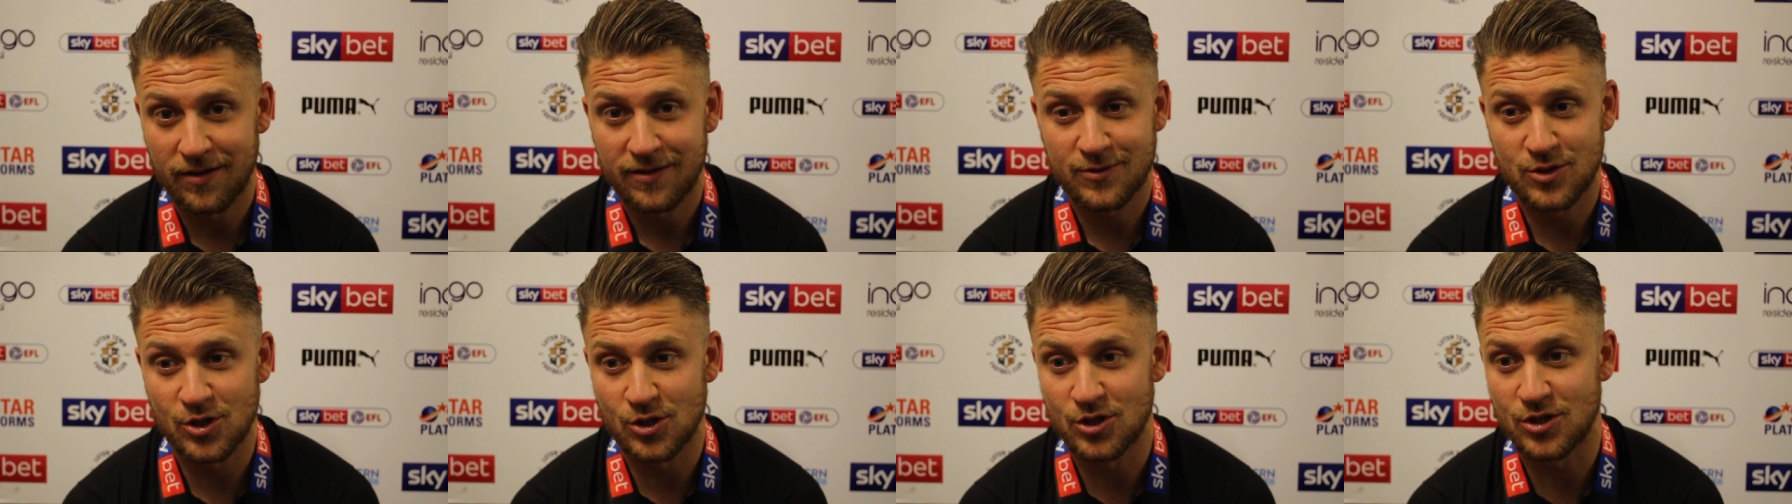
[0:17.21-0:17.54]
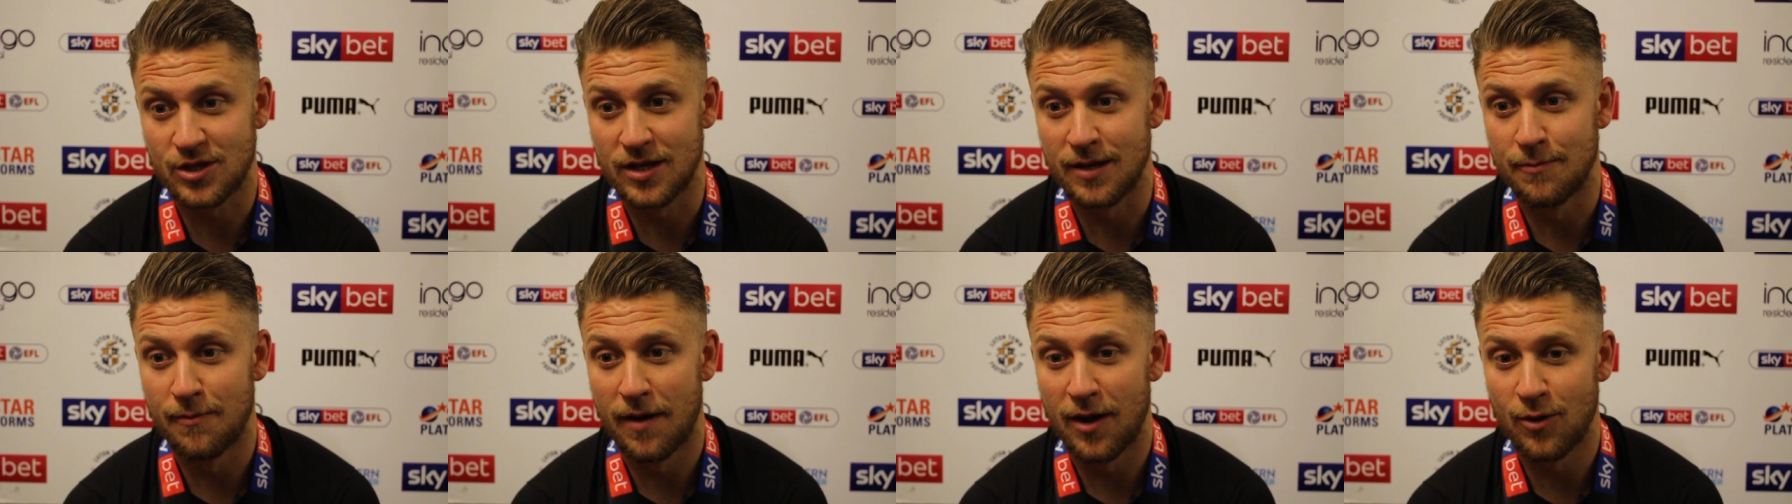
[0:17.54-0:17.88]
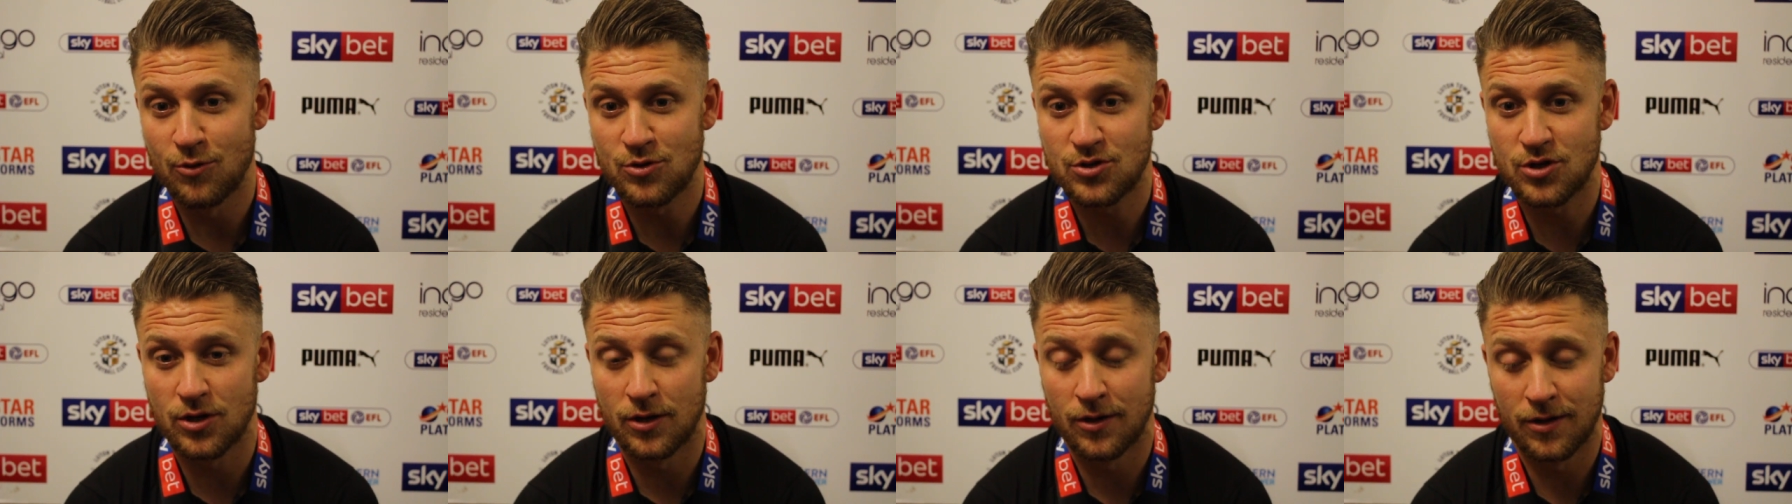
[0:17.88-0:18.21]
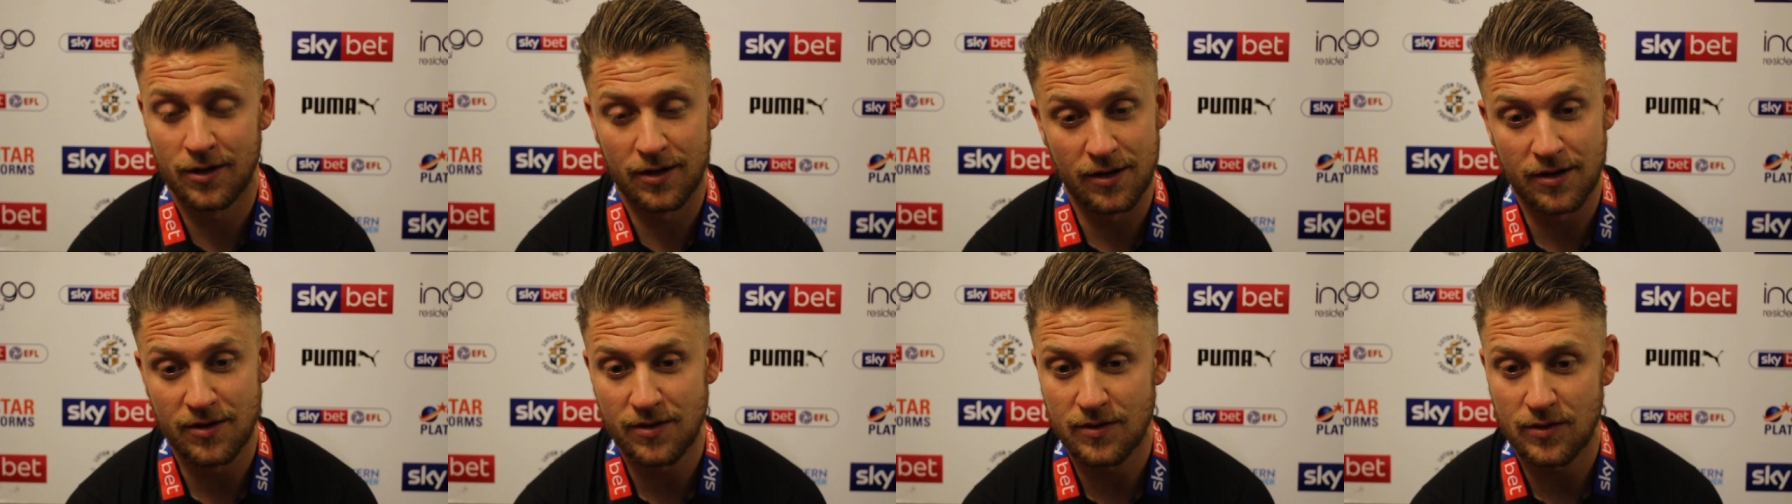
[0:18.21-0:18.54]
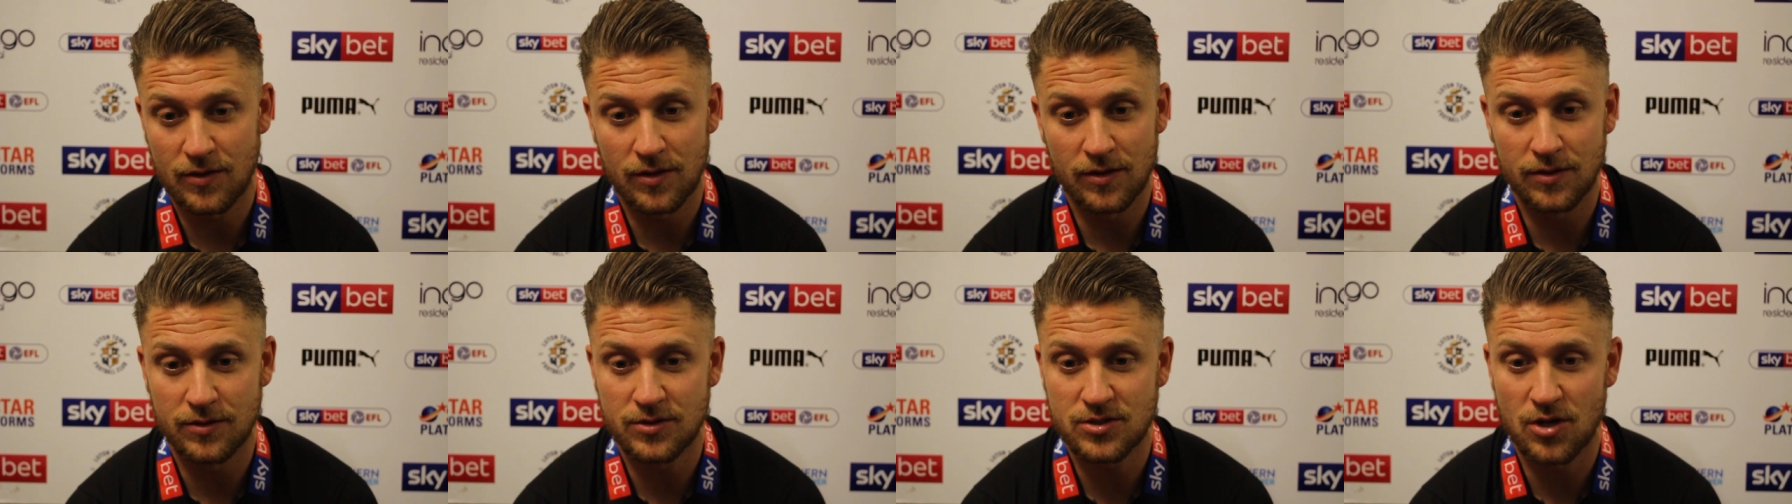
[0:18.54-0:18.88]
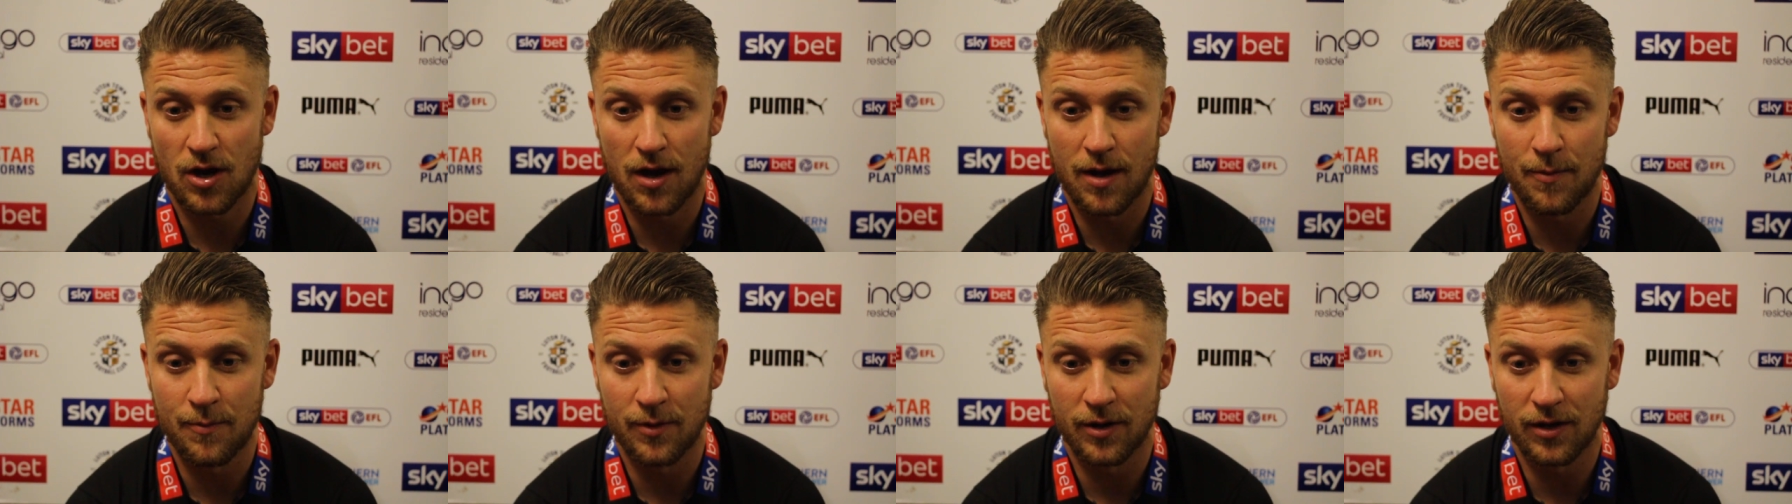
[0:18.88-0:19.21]
Just the emotion and the
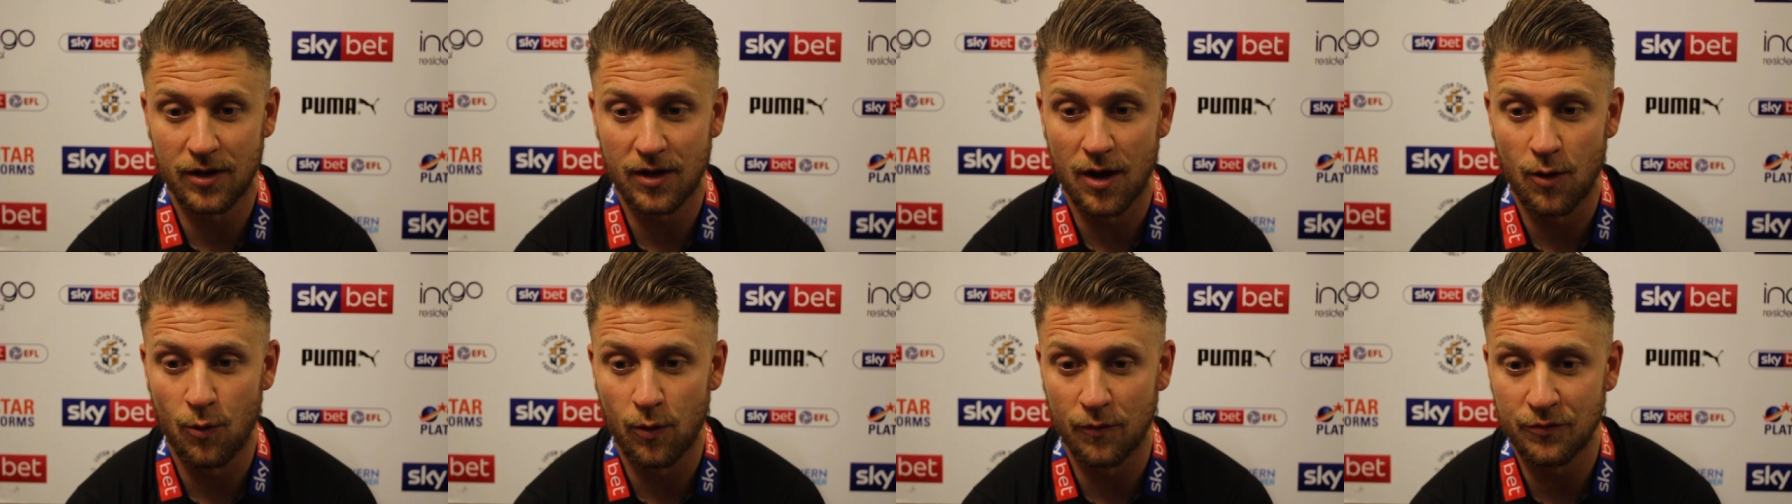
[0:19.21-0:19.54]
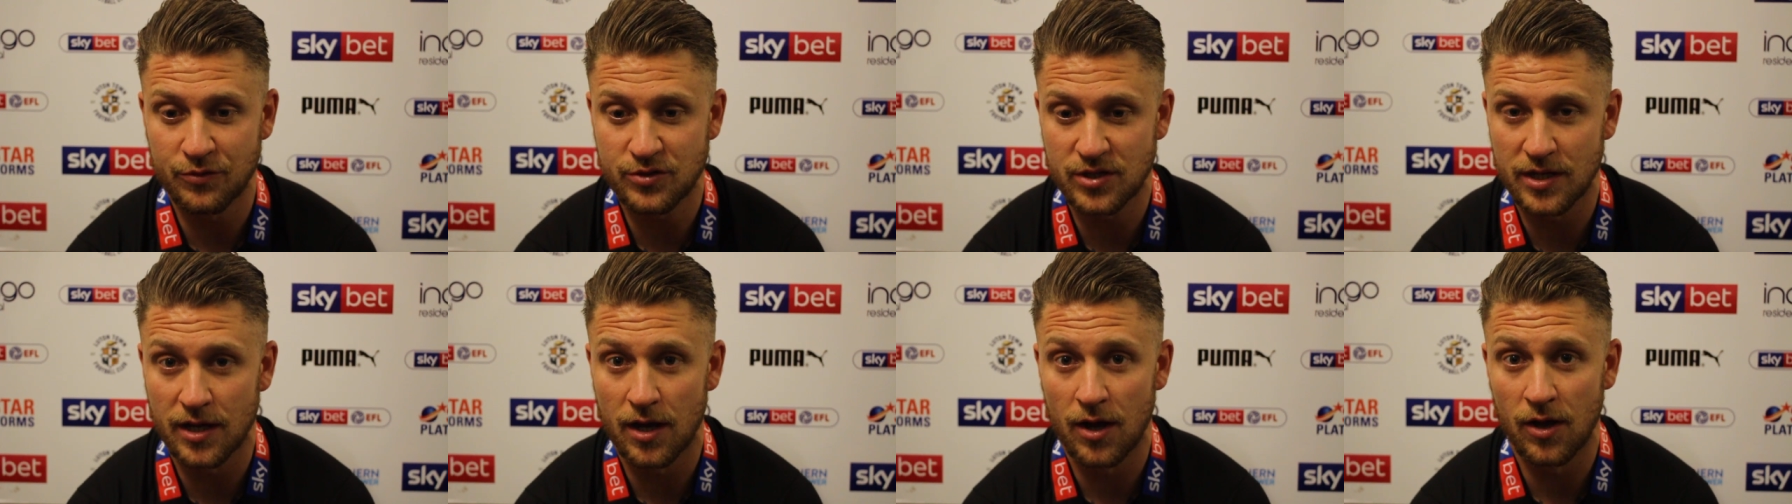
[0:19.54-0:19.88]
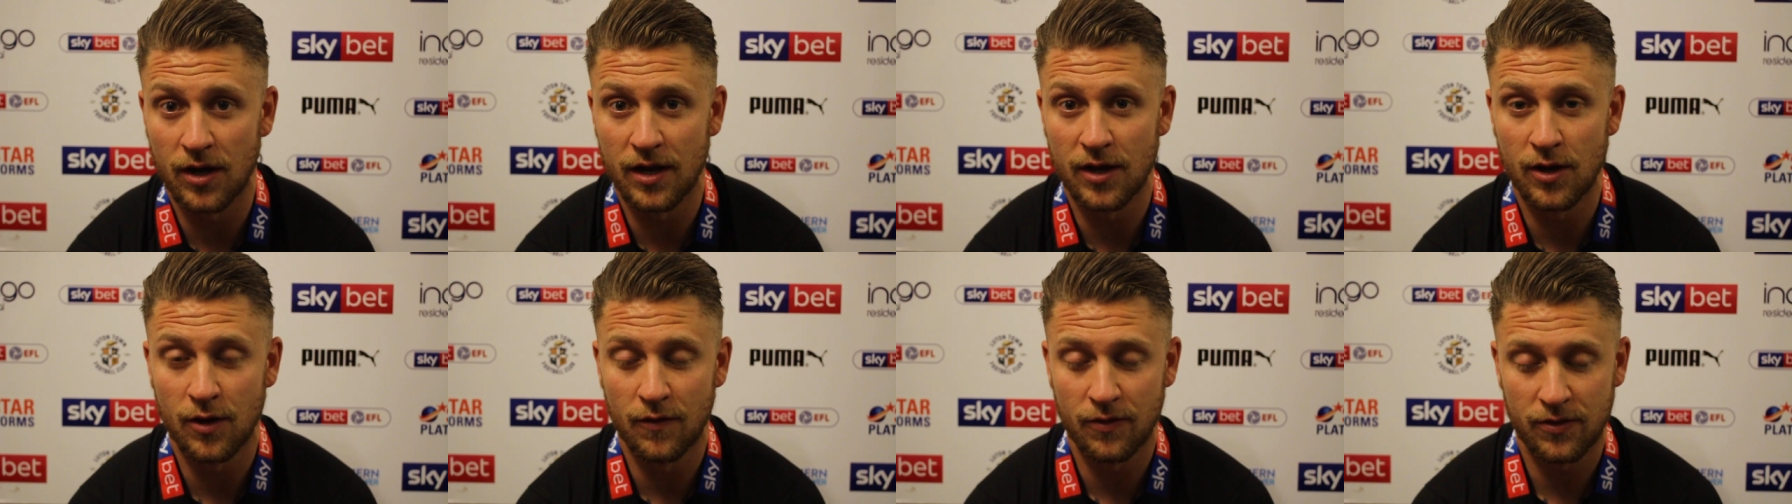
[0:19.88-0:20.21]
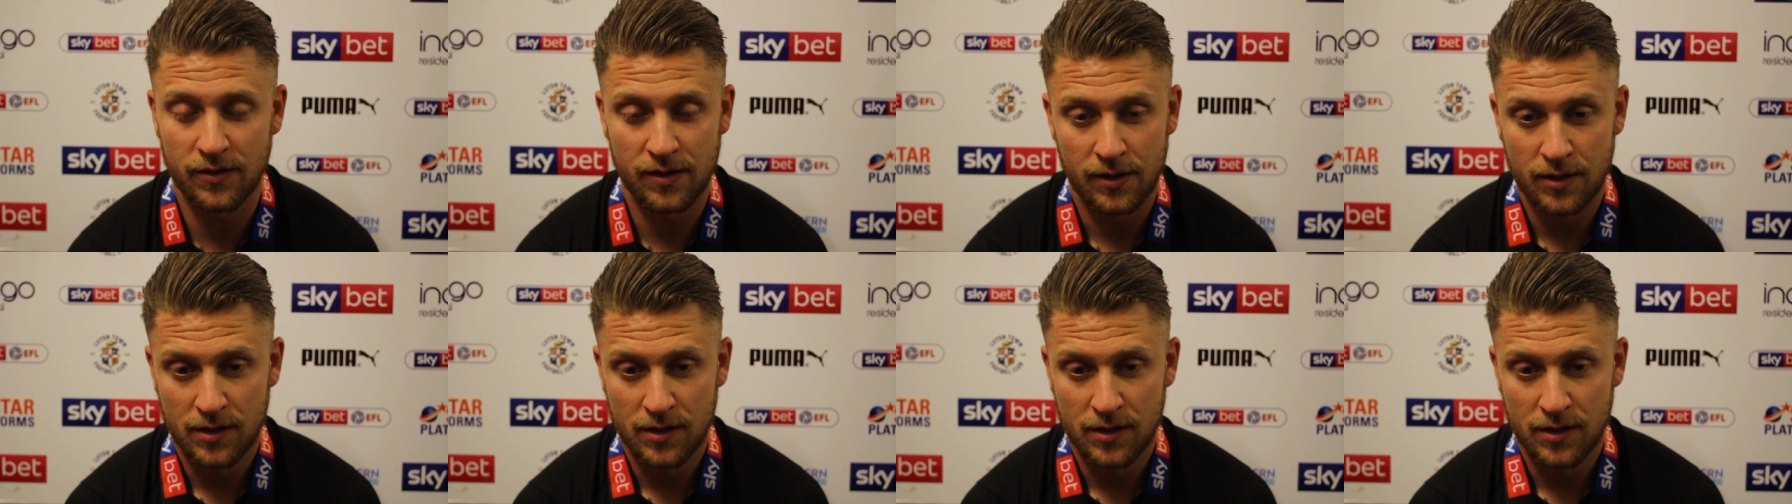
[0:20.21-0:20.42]
time of the goal, obviously, early on.